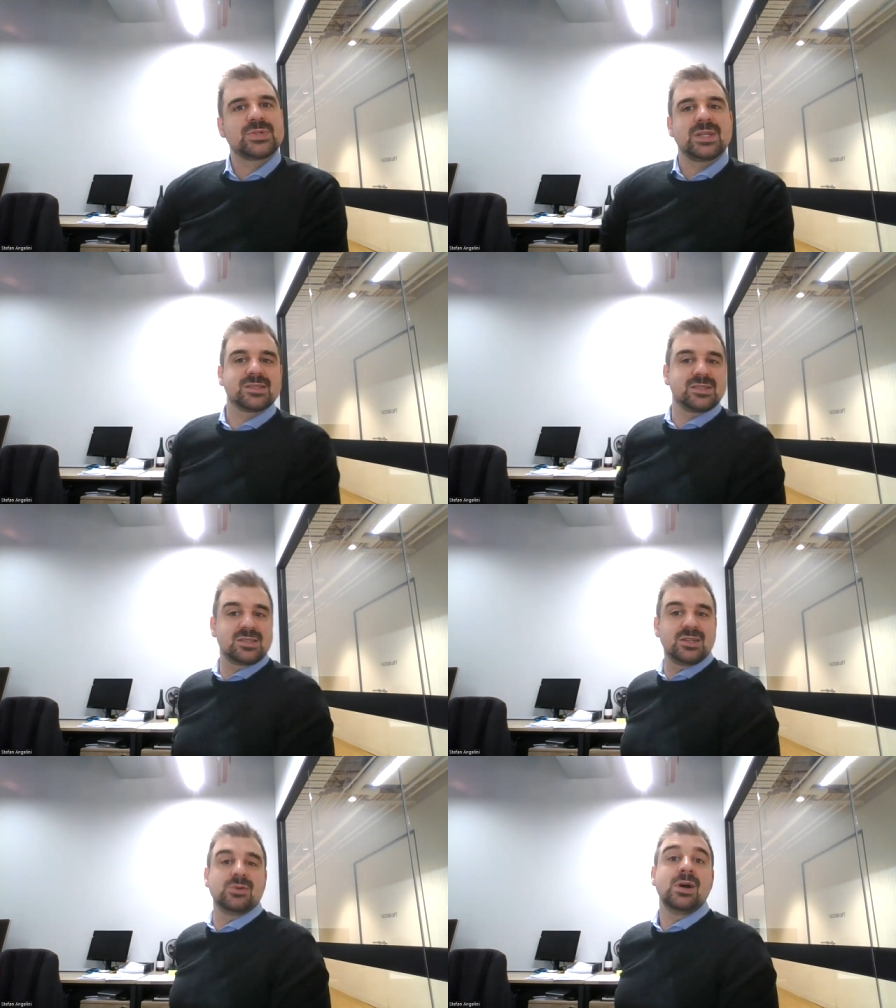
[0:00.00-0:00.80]
So
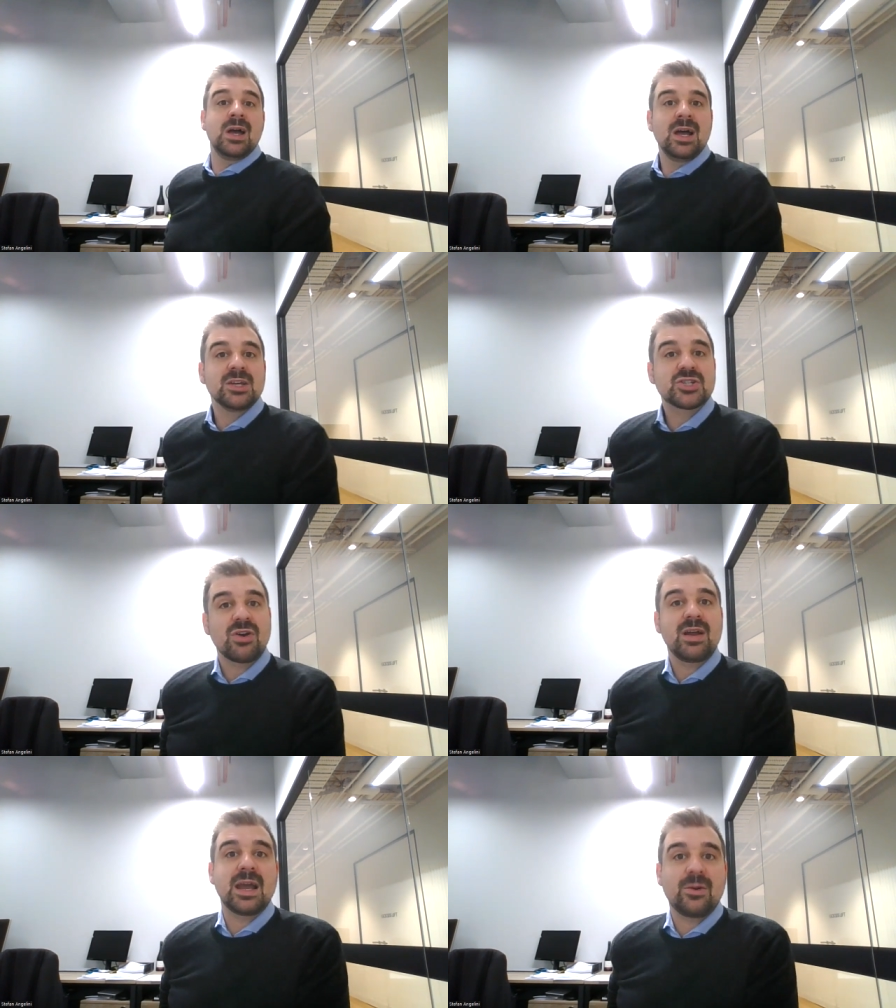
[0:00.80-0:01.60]
still,
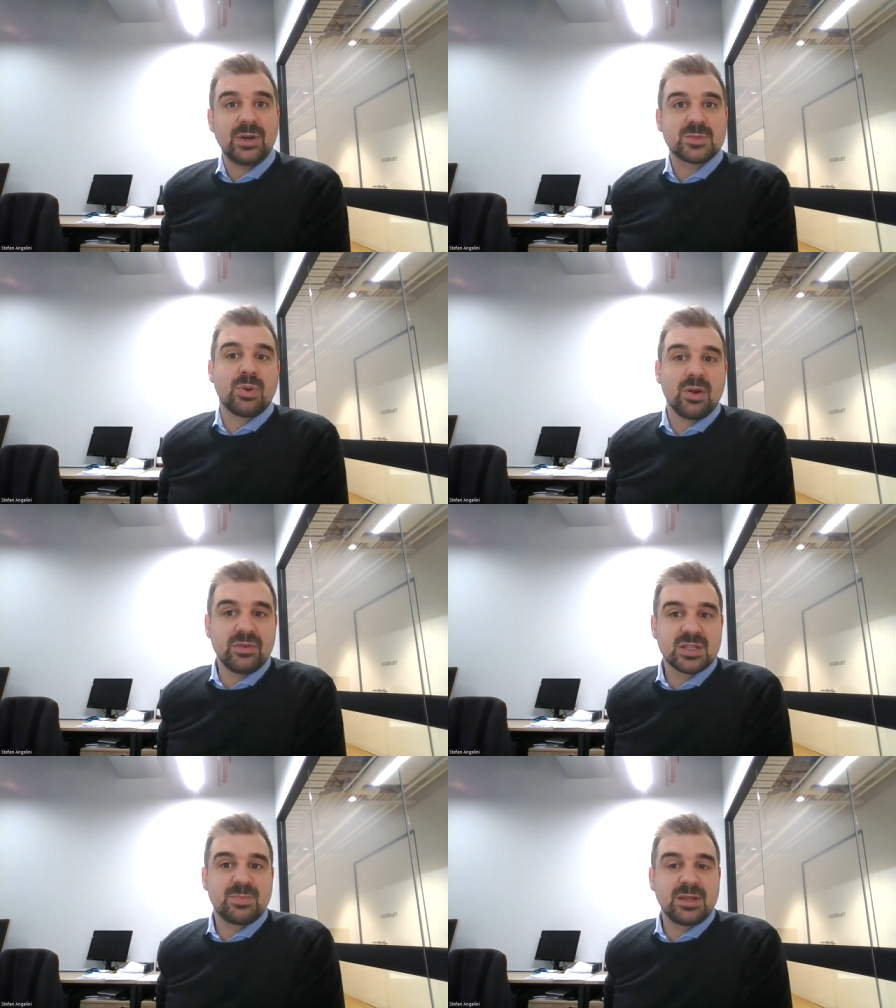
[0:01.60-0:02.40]
Australian equities
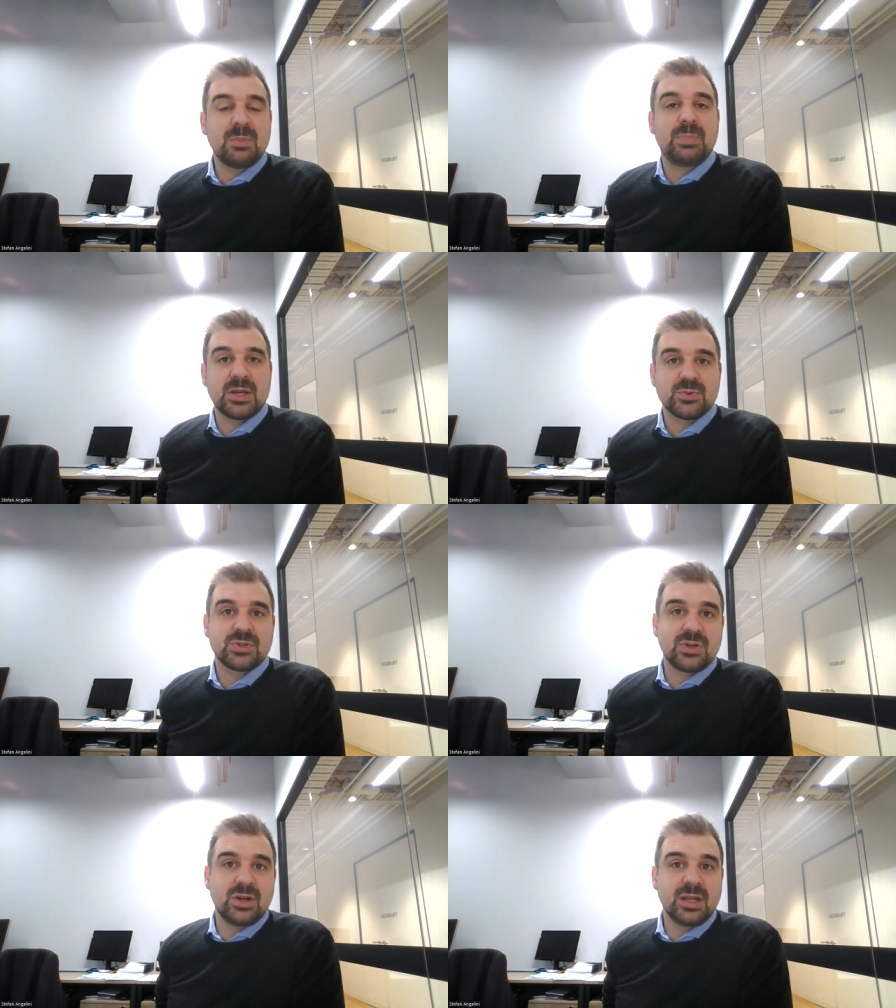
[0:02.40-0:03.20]
proving to be the best
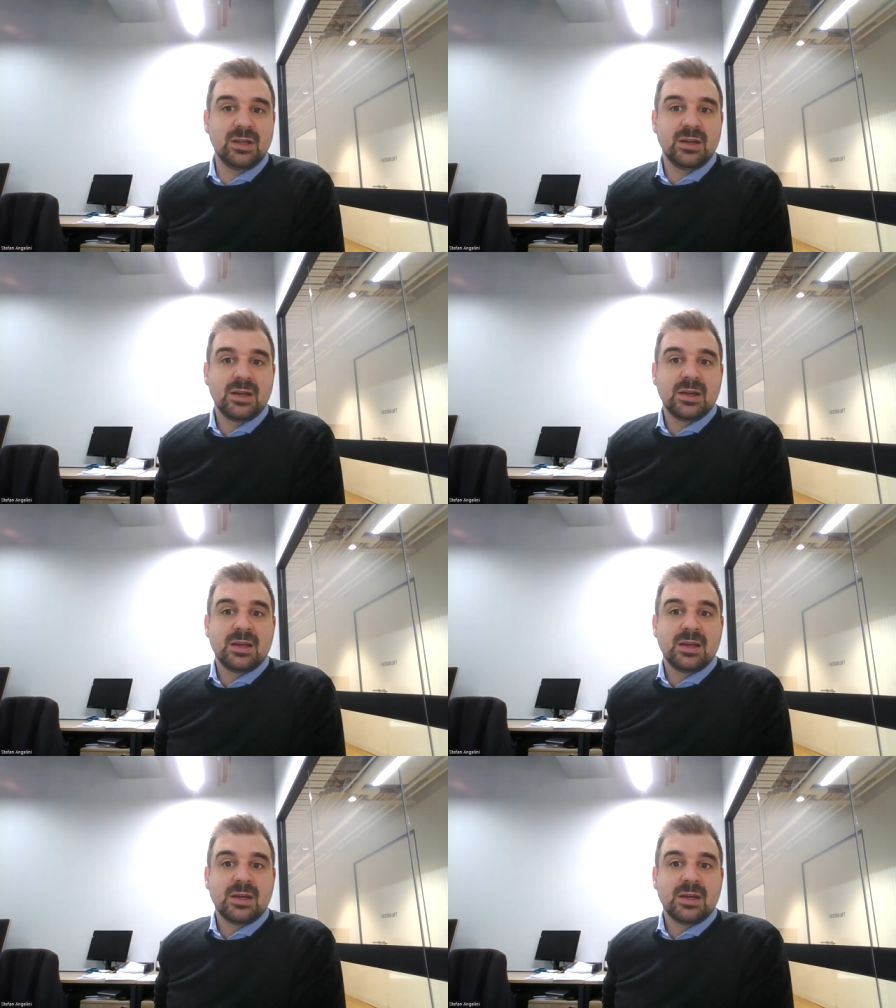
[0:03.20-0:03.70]
returning